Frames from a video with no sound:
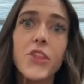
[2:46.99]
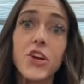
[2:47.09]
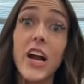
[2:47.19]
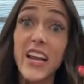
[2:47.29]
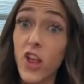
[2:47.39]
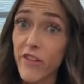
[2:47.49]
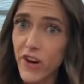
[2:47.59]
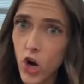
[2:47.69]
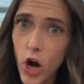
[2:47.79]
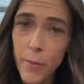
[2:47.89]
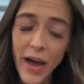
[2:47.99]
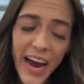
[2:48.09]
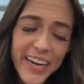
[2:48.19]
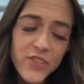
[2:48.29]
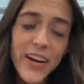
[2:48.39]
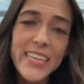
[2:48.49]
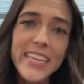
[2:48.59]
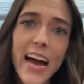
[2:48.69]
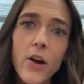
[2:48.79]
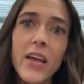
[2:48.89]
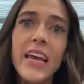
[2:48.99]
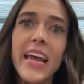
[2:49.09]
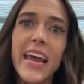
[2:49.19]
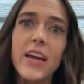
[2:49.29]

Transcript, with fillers: They're cutting all of our carbohydrates out,